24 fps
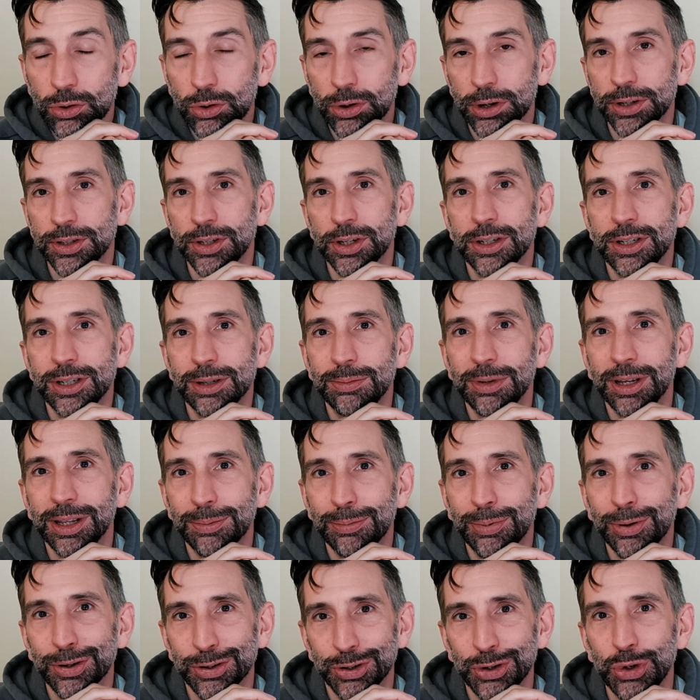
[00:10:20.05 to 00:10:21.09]
or is it to be the
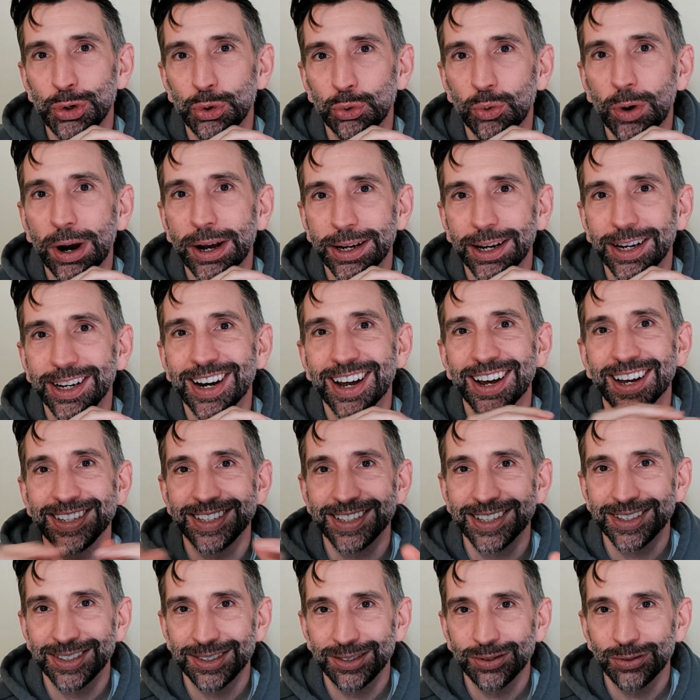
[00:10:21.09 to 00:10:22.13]
person who
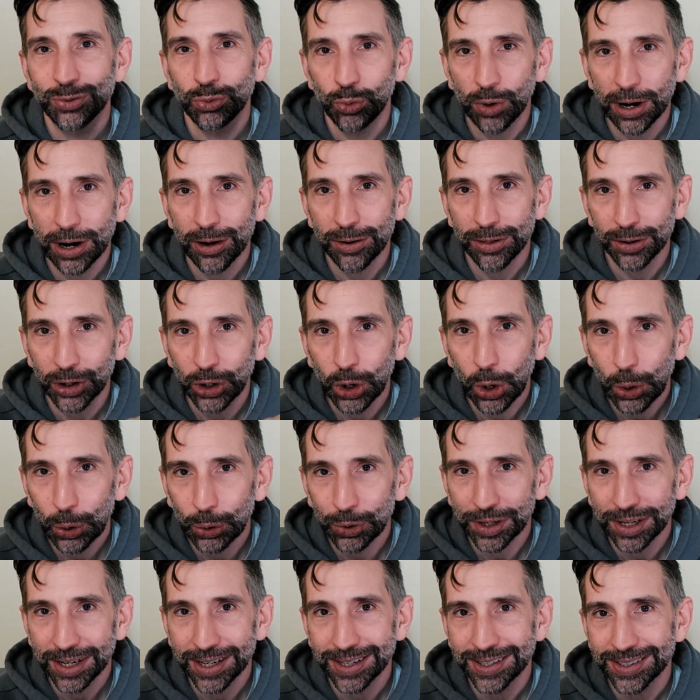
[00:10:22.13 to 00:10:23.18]
recognizes where the
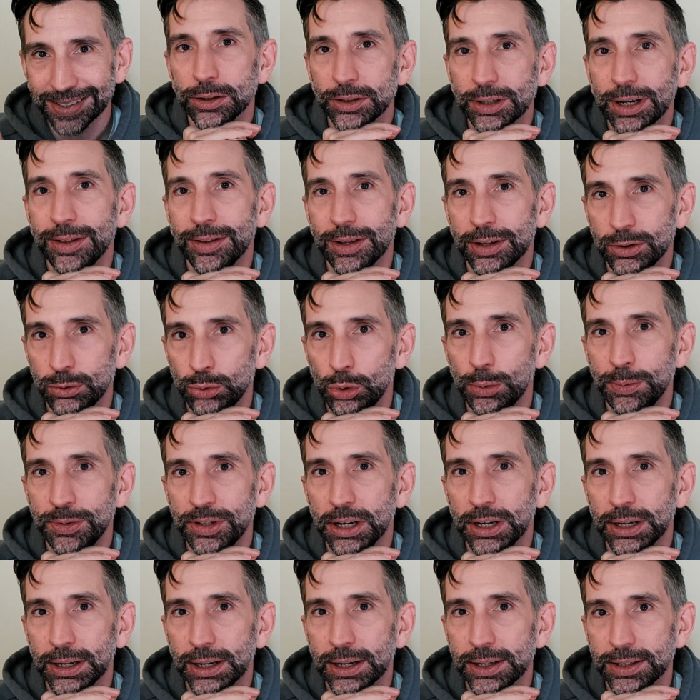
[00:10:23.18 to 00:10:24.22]
gold is and then swoops
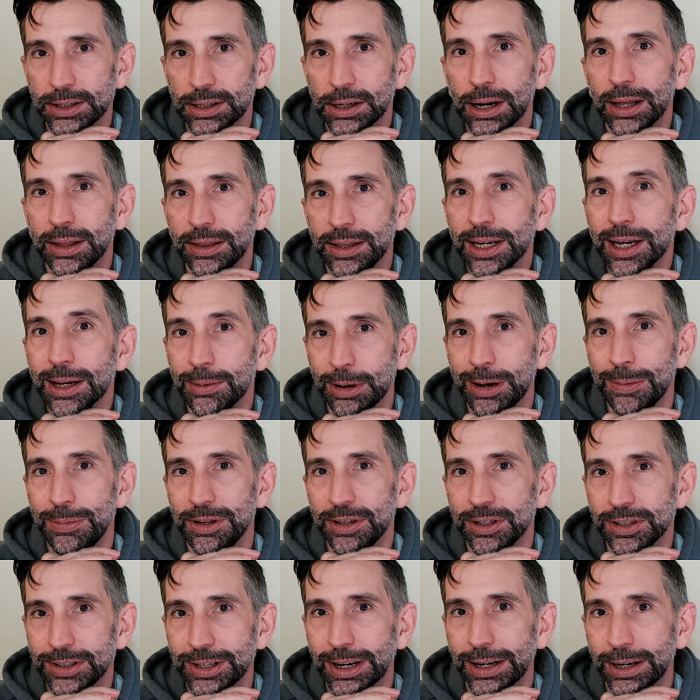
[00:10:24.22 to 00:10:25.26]
in and gets it? I think it might be
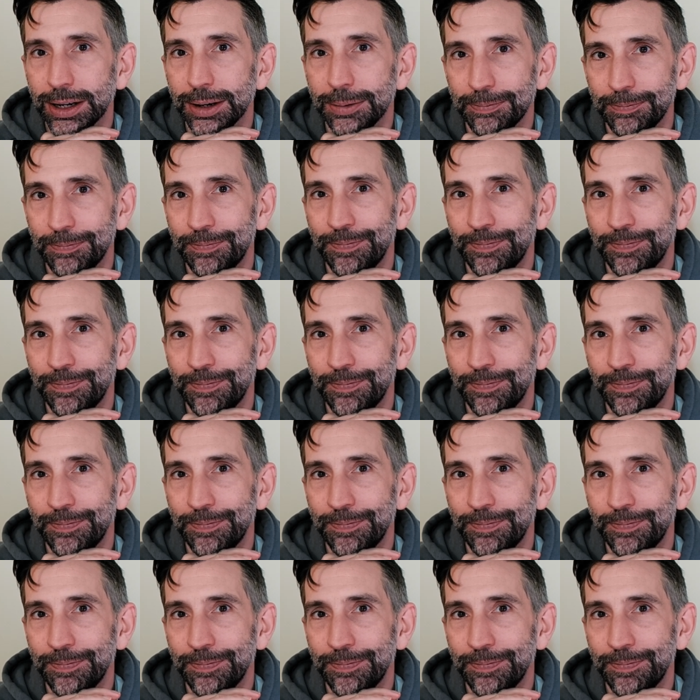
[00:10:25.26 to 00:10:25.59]
the second.